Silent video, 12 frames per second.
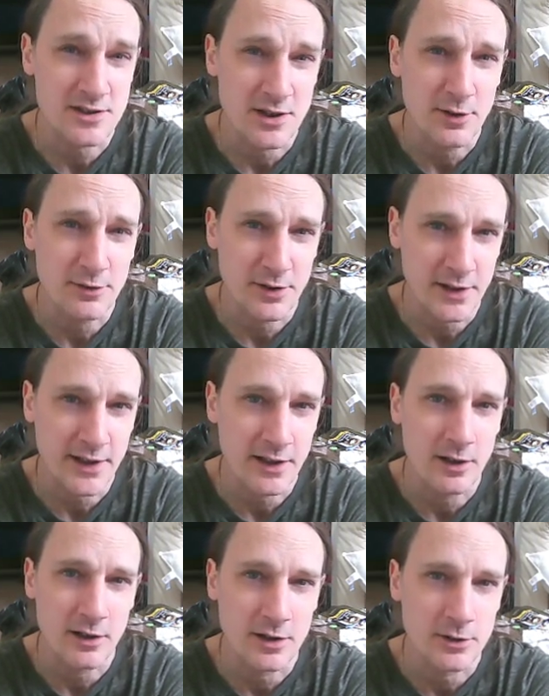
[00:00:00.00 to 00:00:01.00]
so fucking
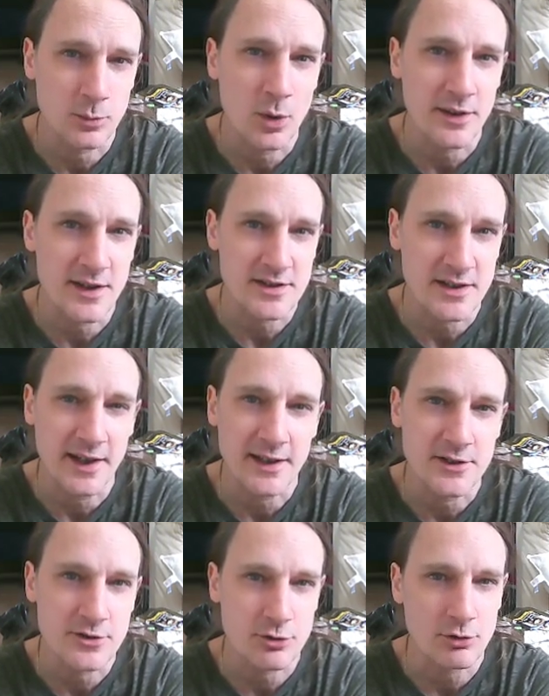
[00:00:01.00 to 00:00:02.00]
hard what they're
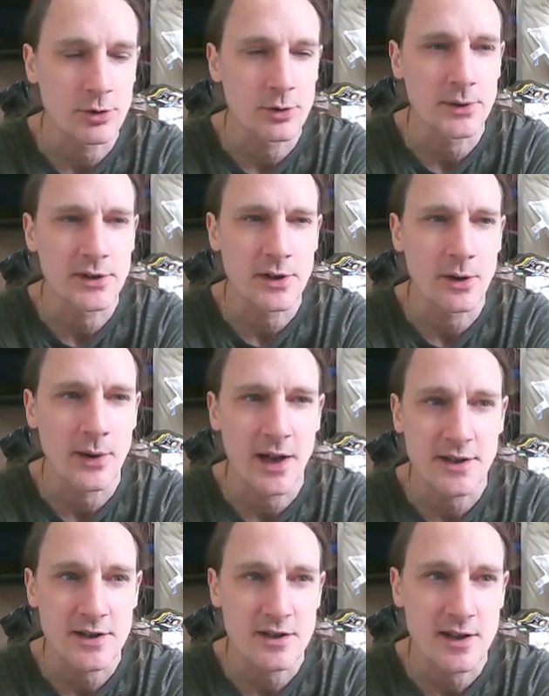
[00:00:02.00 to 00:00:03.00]
saying is true, you know,
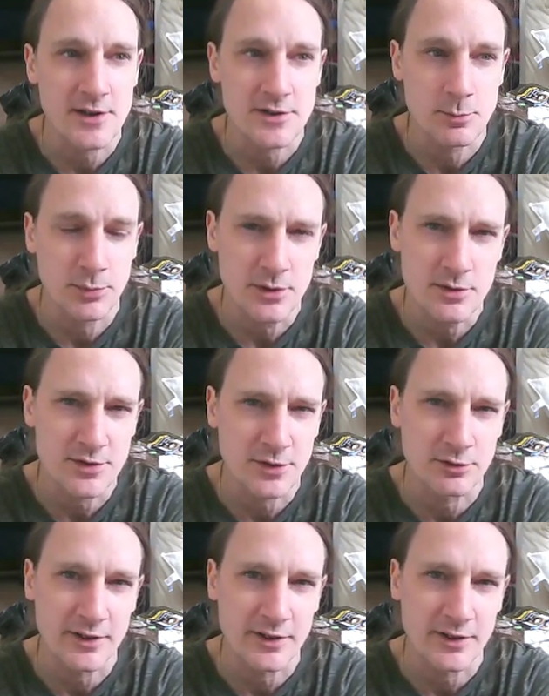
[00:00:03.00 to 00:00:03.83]
and it's a beautiful